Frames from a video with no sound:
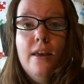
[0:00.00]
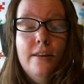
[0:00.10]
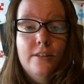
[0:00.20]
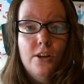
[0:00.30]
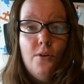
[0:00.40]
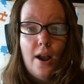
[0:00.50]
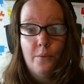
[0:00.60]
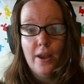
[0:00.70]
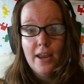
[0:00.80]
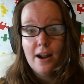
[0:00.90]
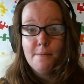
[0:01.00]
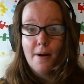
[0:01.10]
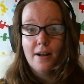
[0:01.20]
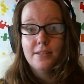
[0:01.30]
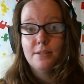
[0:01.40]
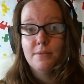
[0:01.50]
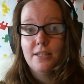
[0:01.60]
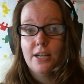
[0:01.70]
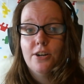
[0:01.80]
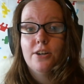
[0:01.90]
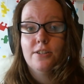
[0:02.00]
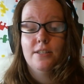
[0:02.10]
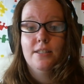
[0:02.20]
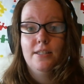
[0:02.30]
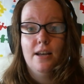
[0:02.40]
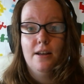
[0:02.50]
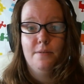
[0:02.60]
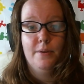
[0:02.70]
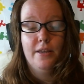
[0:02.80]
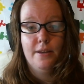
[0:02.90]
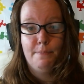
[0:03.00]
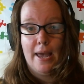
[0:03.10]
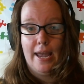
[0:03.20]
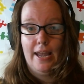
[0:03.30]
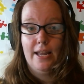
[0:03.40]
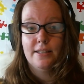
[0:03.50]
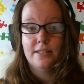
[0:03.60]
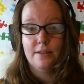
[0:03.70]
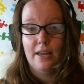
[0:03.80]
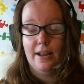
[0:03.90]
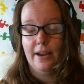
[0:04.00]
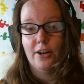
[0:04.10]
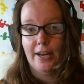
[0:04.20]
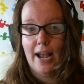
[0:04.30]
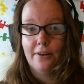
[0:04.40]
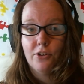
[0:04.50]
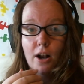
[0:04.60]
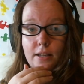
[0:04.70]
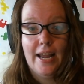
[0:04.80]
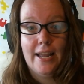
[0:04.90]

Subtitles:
So I went and I bought some stickers and some paint, and I already had rocks.